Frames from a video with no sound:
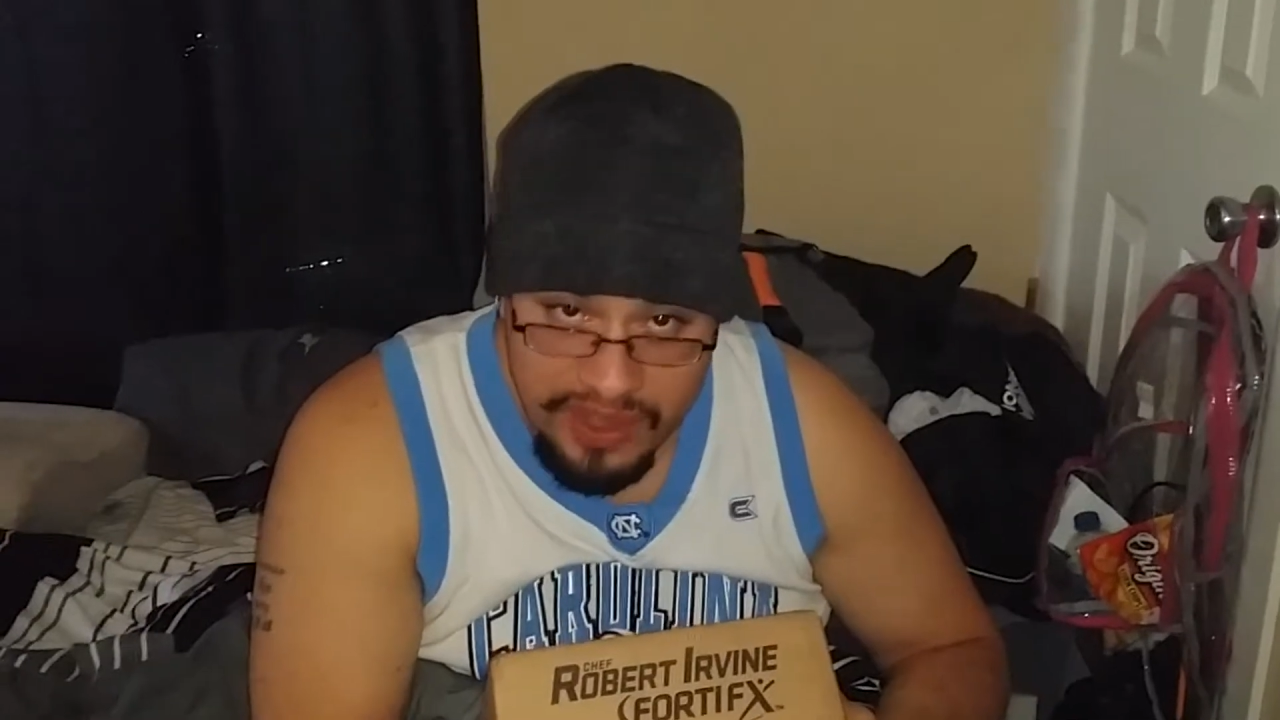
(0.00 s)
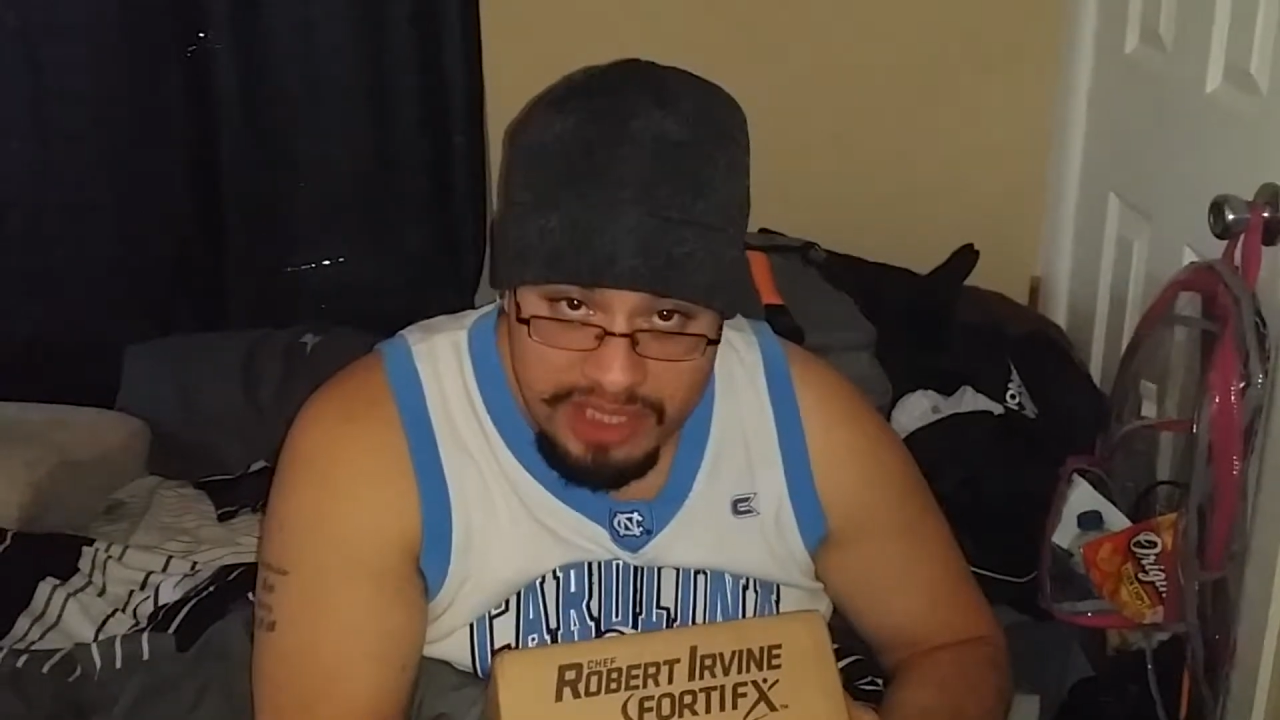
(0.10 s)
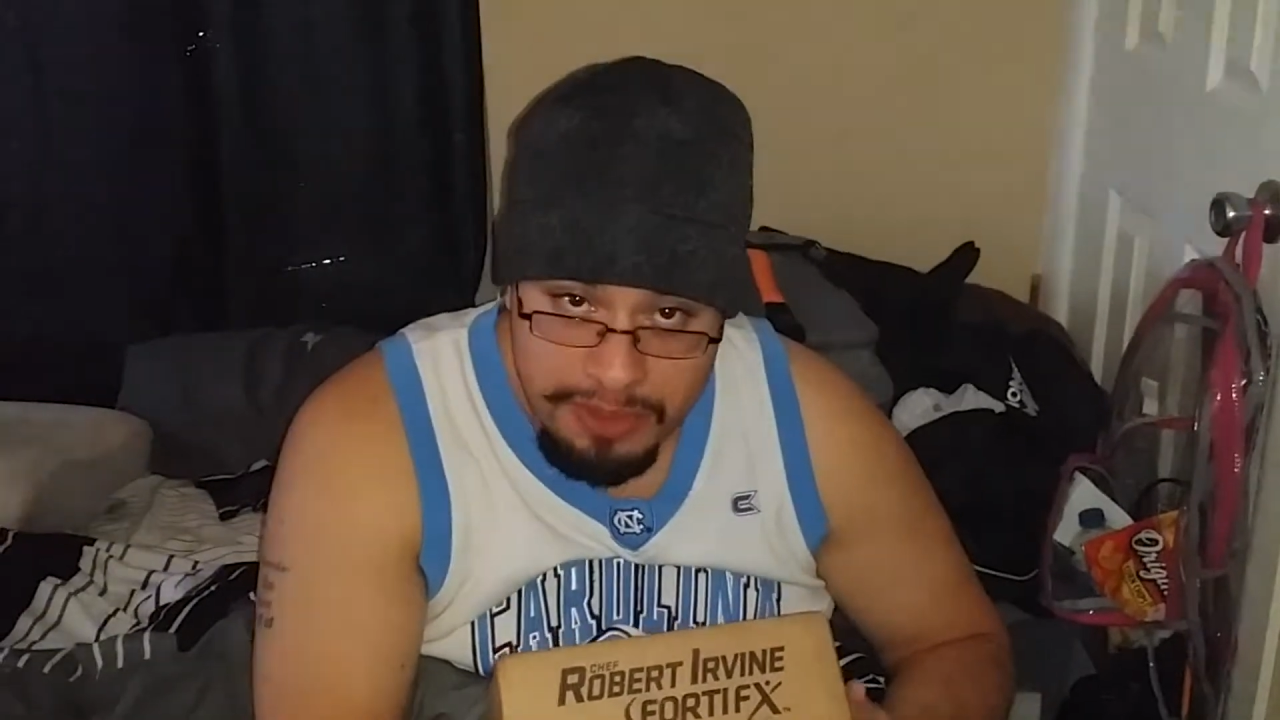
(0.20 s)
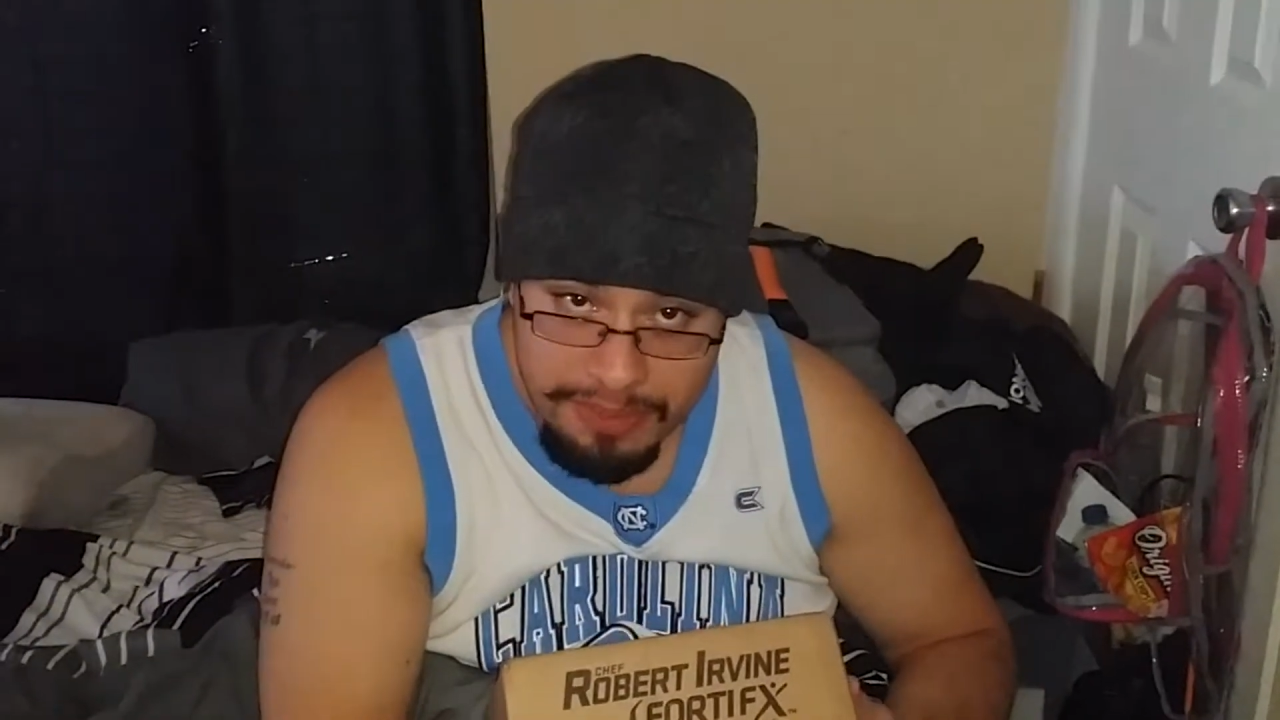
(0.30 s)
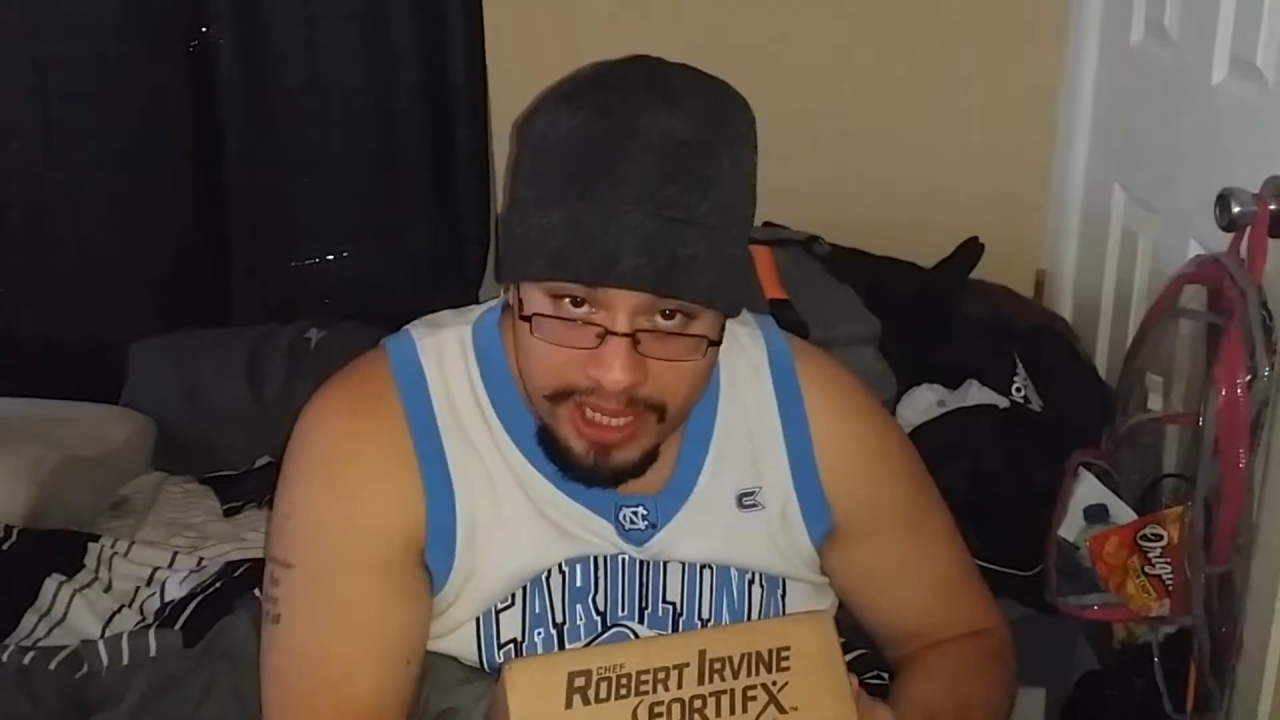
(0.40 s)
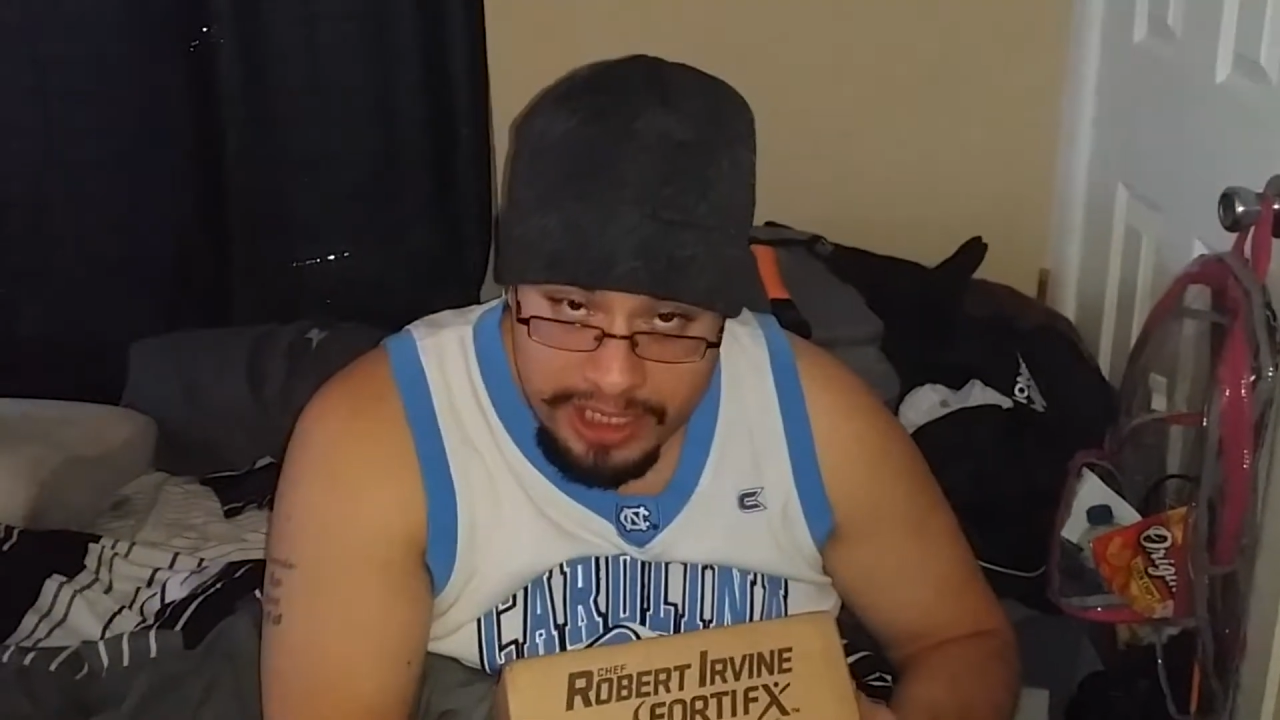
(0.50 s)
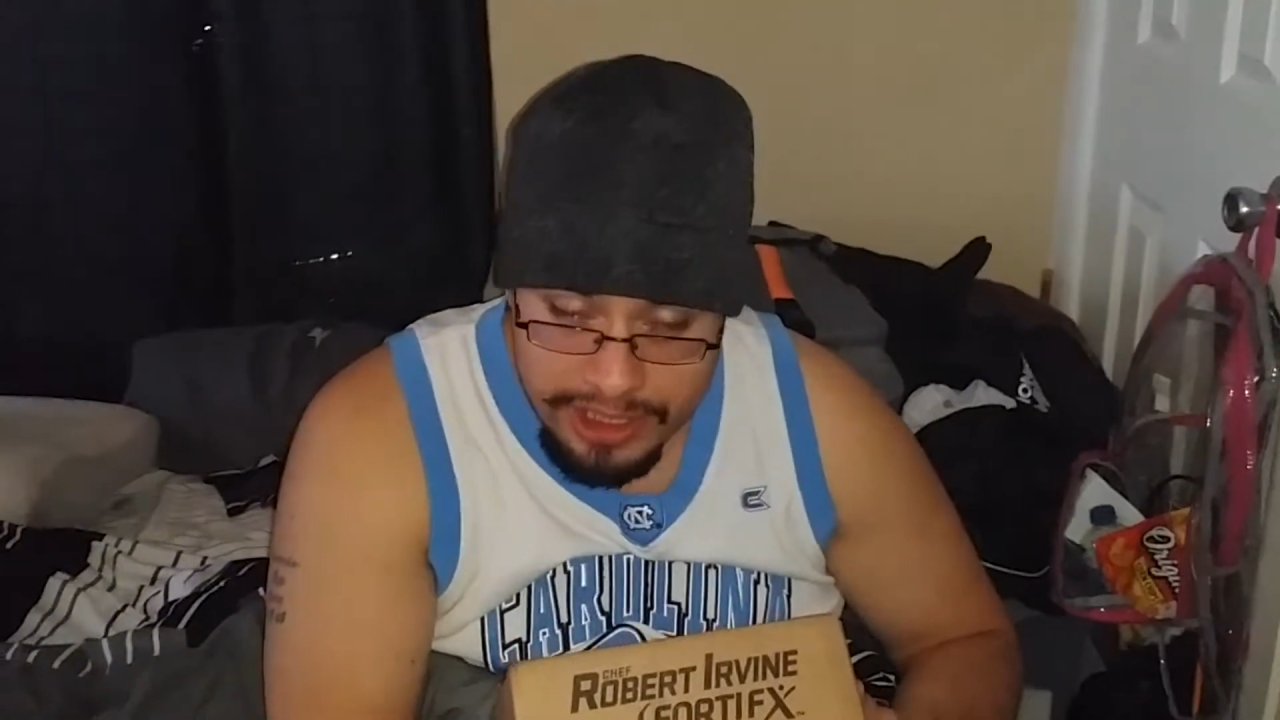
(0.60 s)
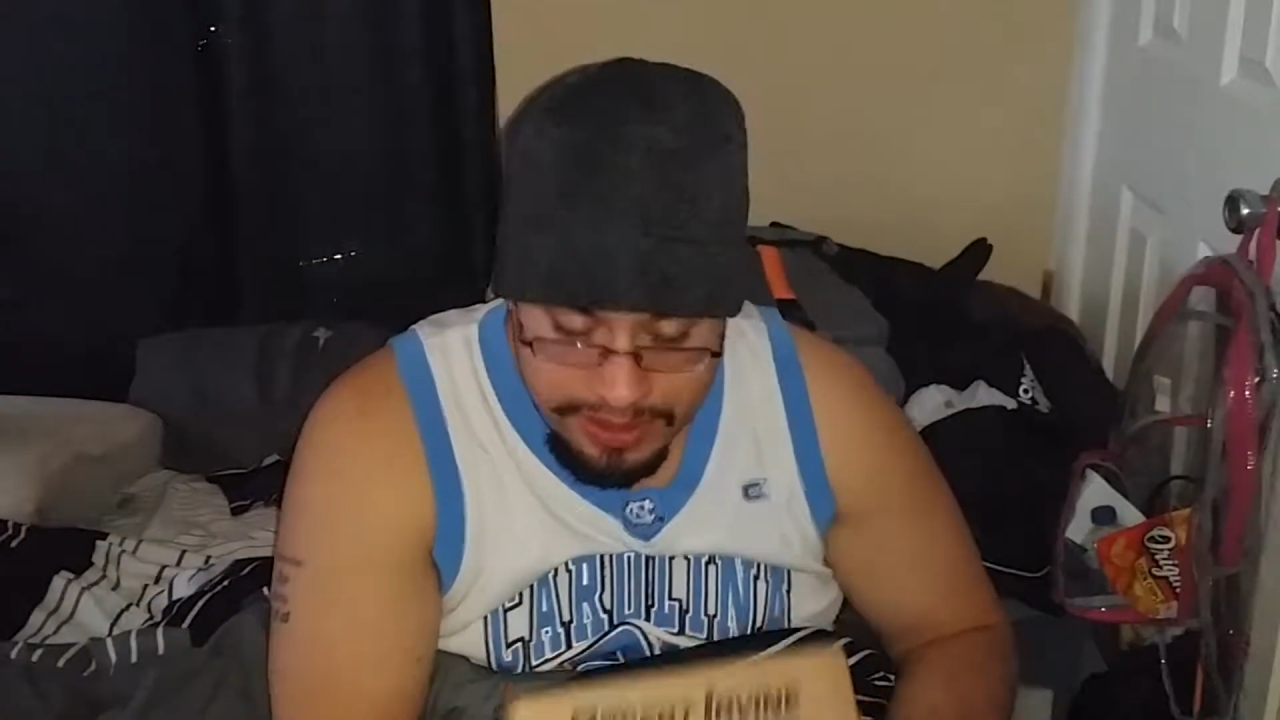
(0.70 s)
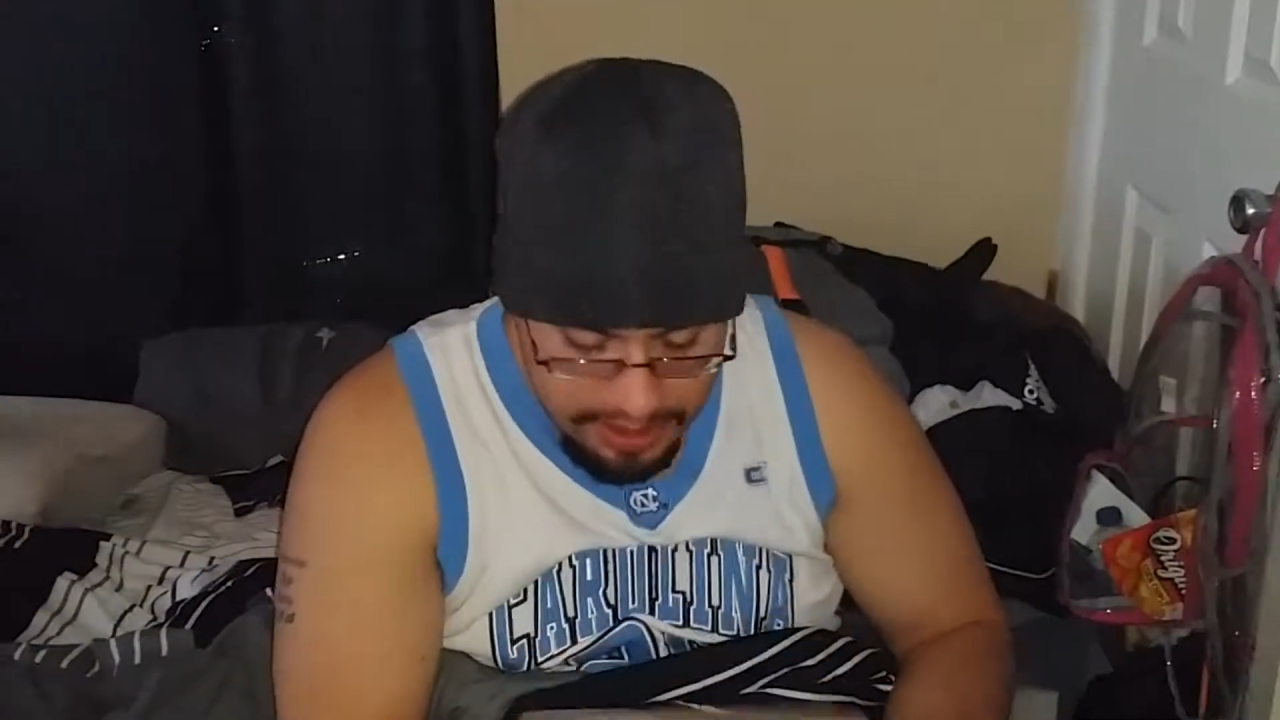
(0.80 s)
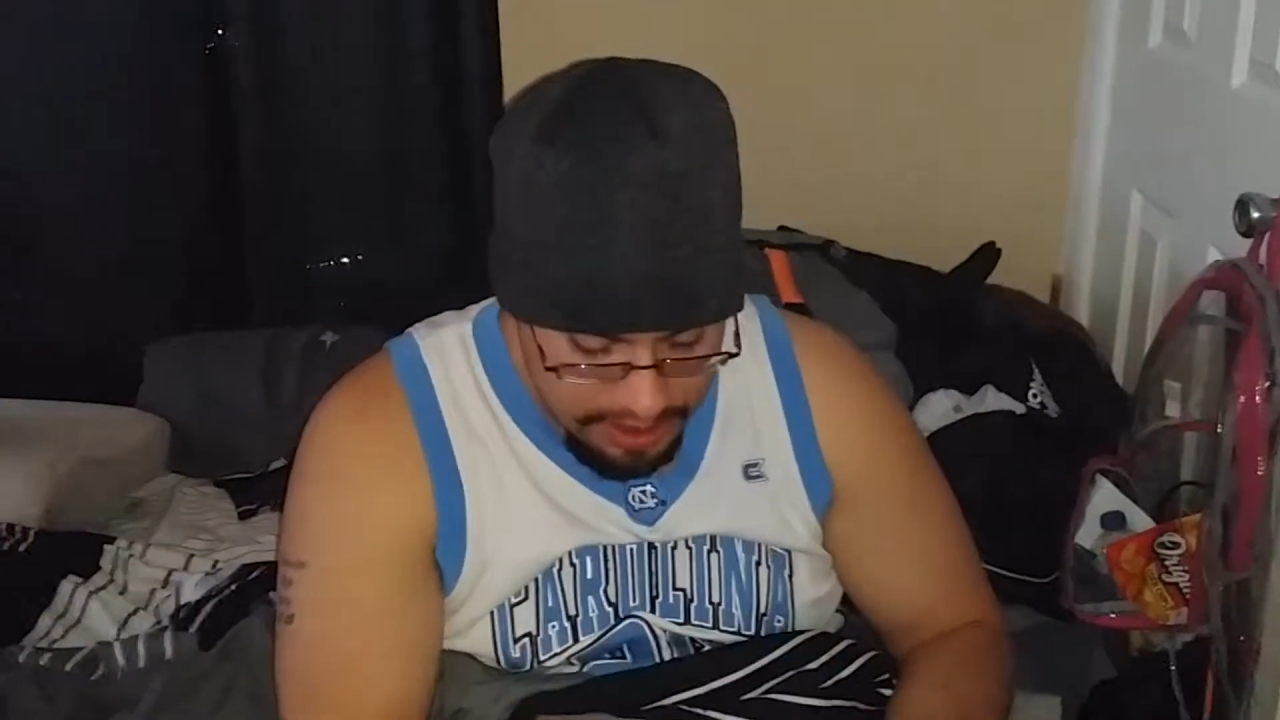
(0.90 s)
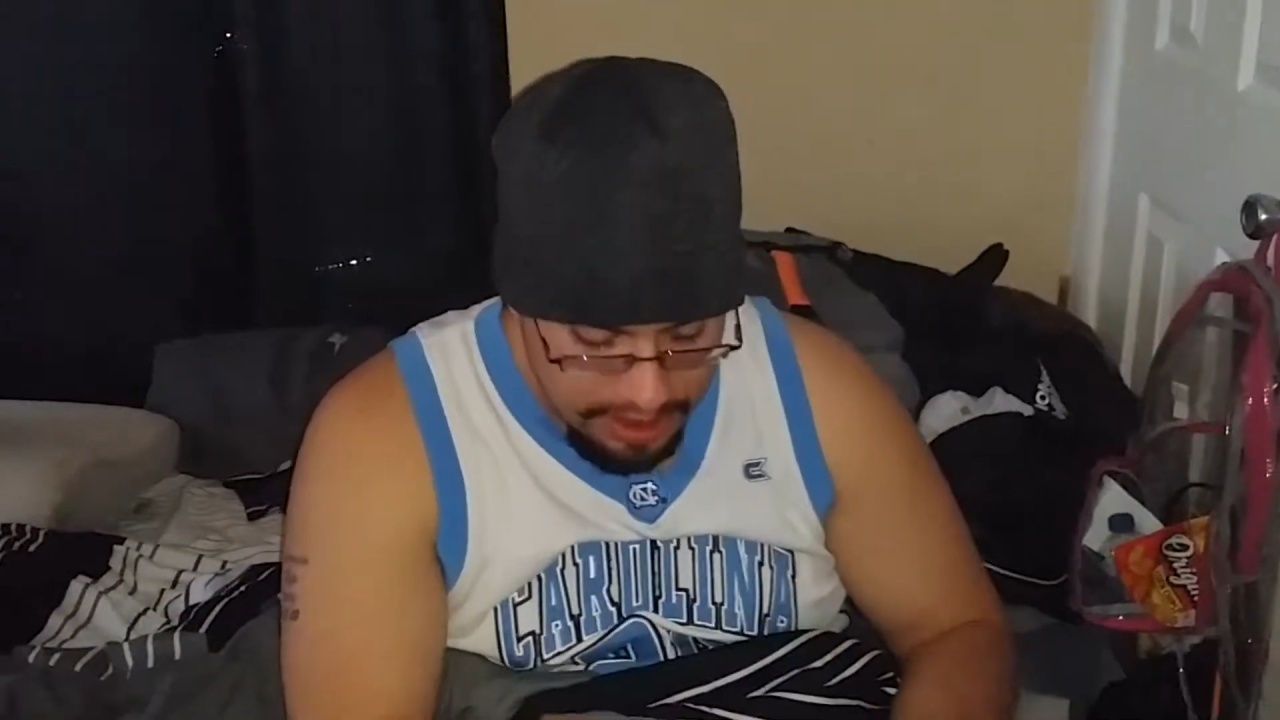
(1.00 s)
Facebook page